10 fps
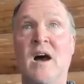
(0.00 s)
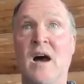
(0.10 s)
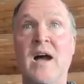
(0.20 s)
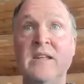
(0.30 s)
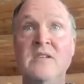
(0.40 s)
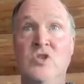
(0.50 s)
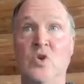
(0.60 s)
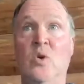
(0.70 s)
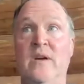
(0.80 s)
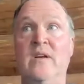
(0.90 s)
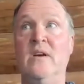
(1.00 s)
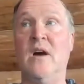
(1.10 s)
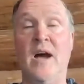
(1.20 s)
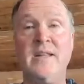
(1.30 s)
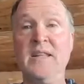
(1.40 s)
I need joy.
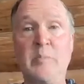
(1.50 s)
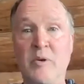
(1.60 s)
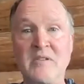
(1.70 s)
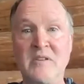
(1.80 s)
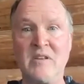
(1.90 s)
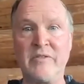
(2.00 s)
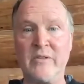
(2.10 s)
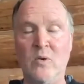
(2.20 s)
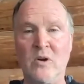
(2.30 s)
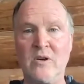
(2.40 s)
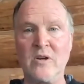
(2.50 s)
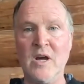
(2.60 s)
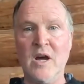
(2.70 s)
I need the presence of the Lord.